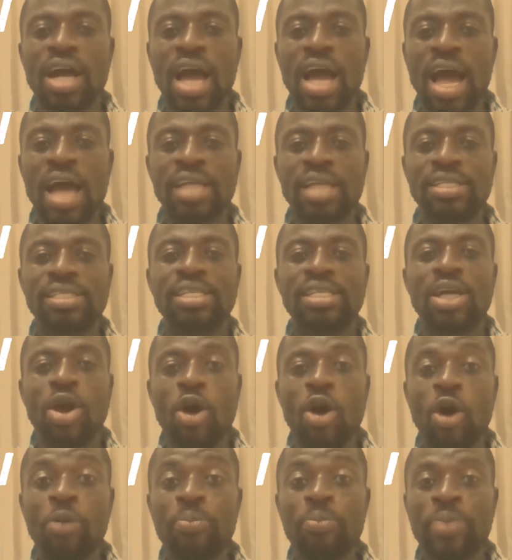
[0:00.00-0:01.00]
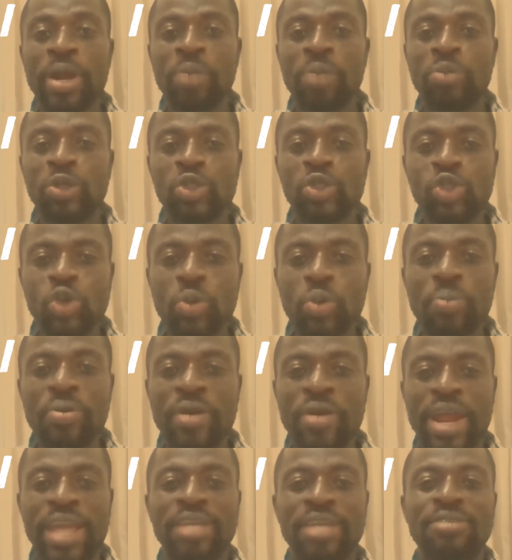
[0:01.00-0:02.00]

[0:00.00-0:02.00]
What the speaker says: at Opremotobre.